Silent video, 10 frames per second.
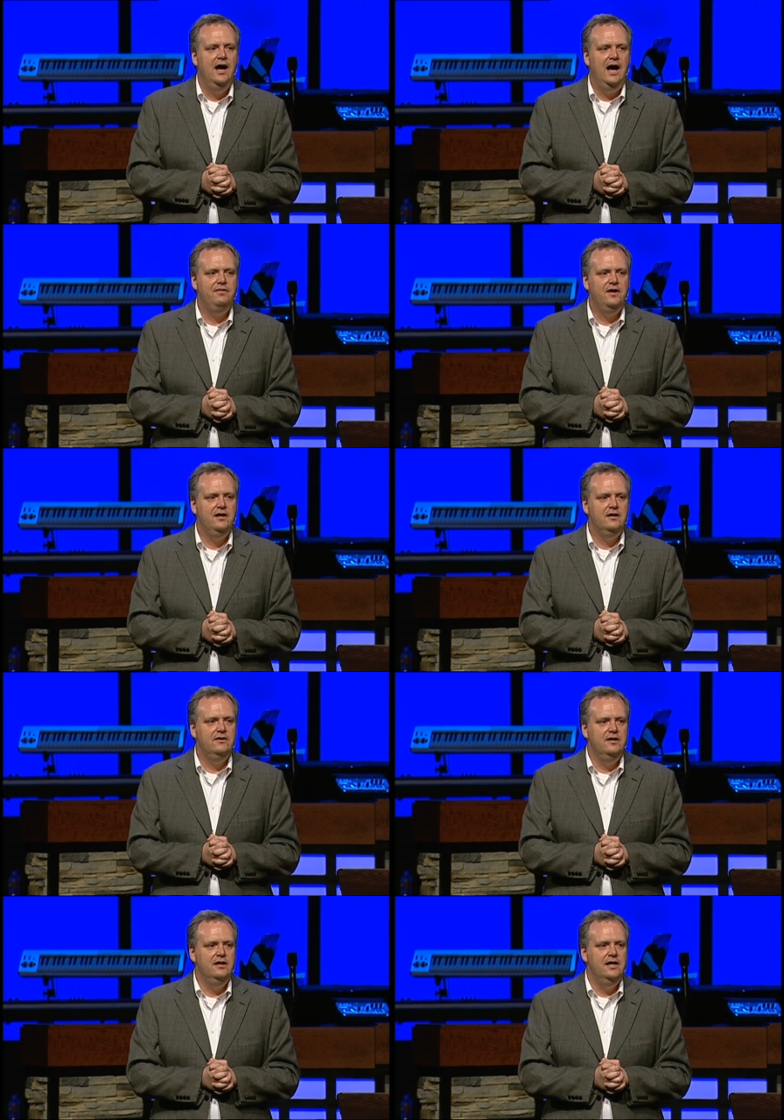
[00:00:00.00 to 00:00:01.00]
I think
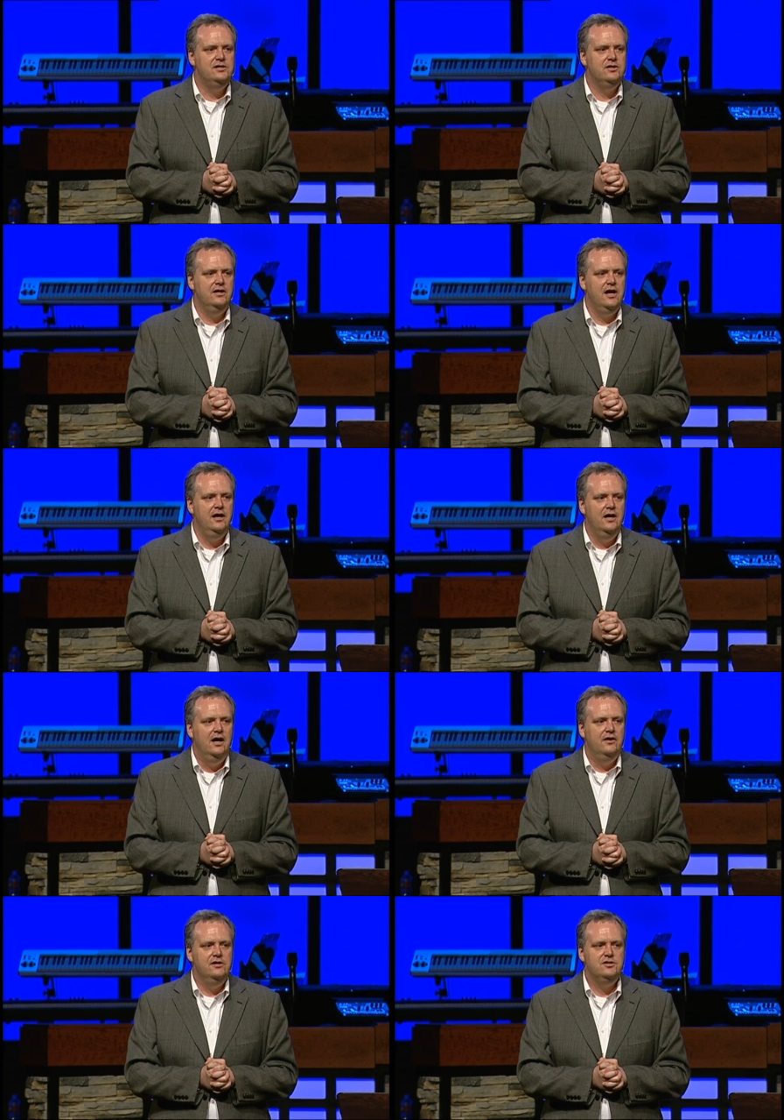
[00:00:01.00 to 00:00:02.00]
that it's in a
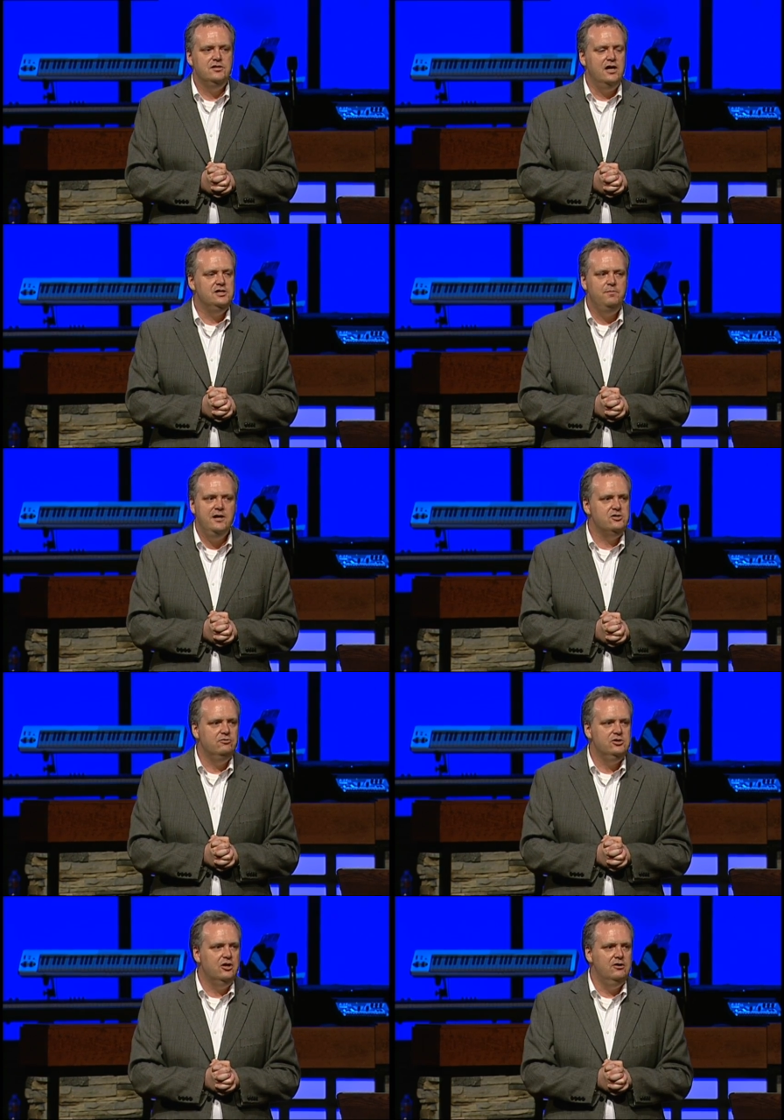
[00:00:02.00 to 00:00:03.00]
this is a
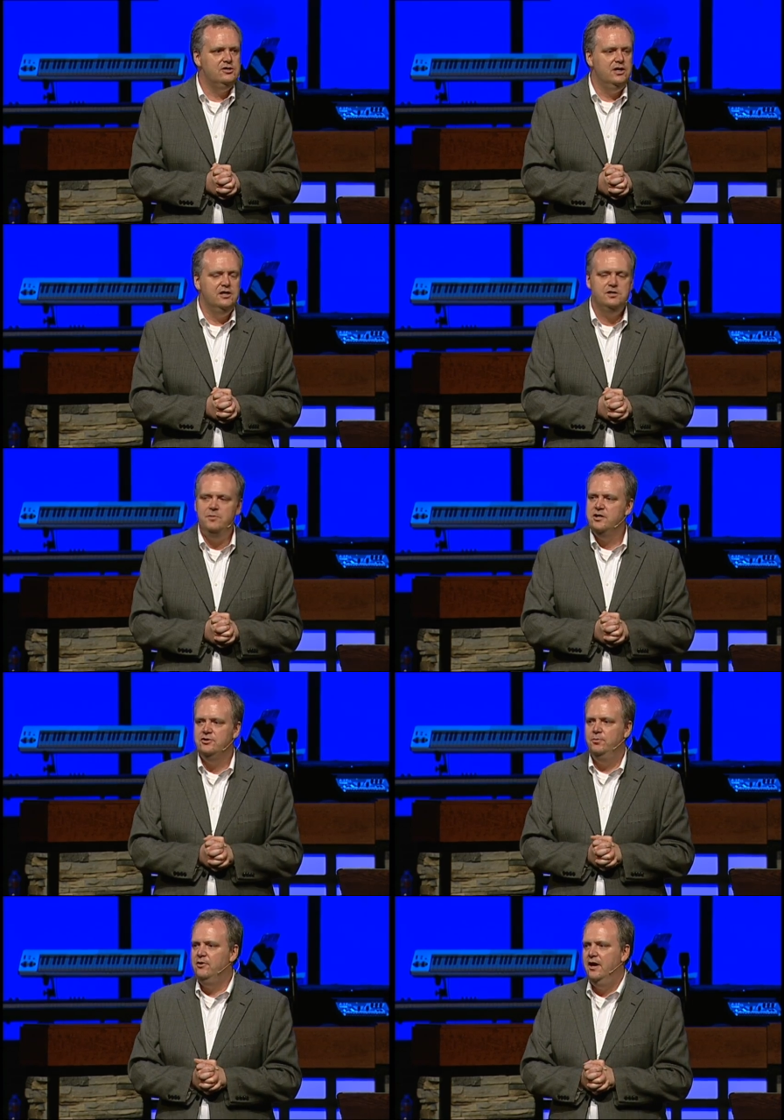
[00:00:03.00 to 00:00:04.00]
special church in a
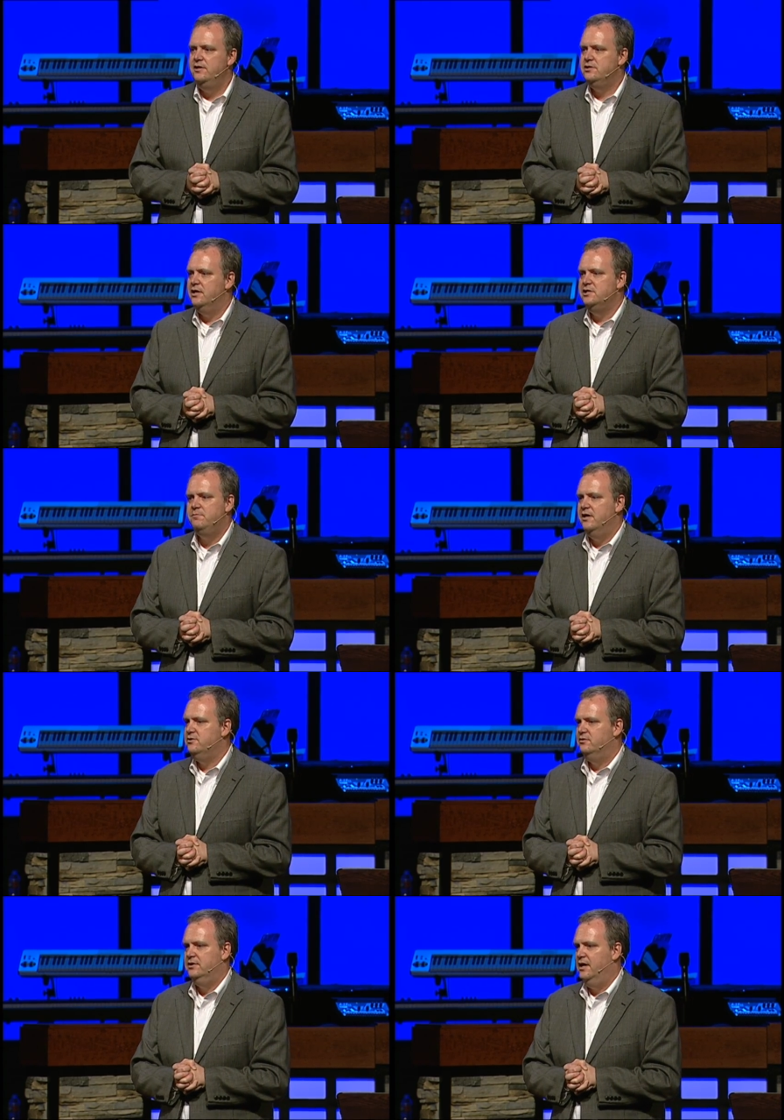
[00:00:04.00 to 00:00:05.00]
special place at a
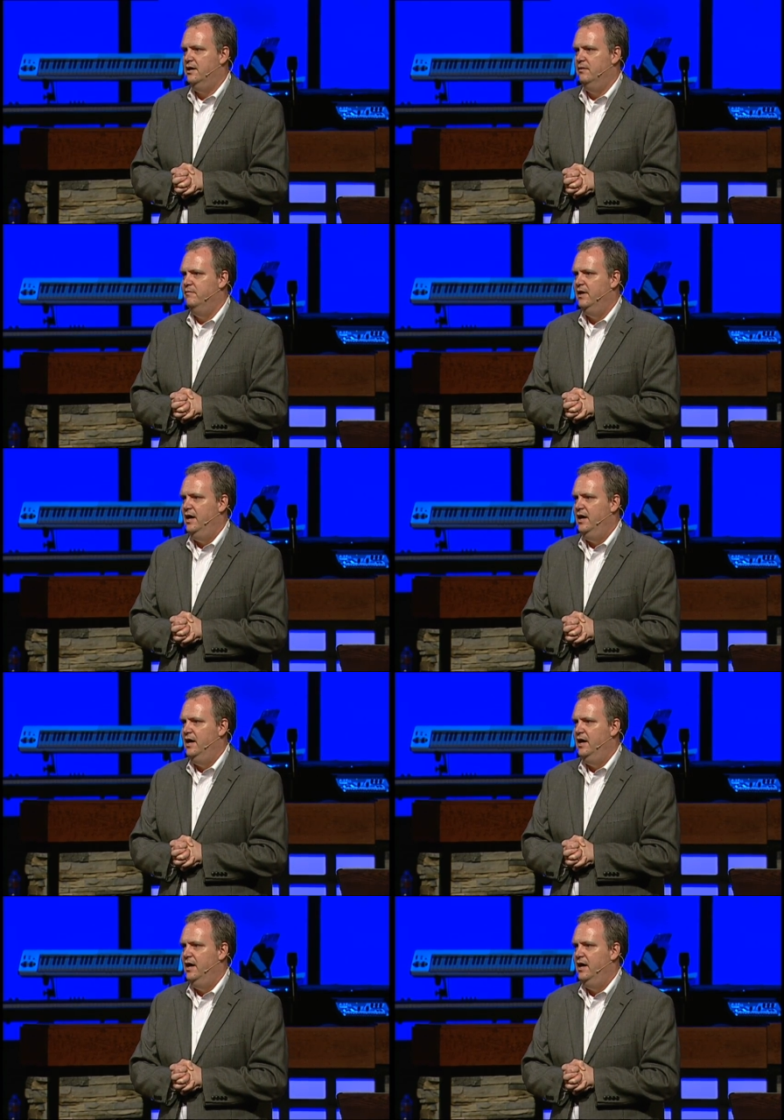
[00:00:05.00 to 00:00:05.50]
special time.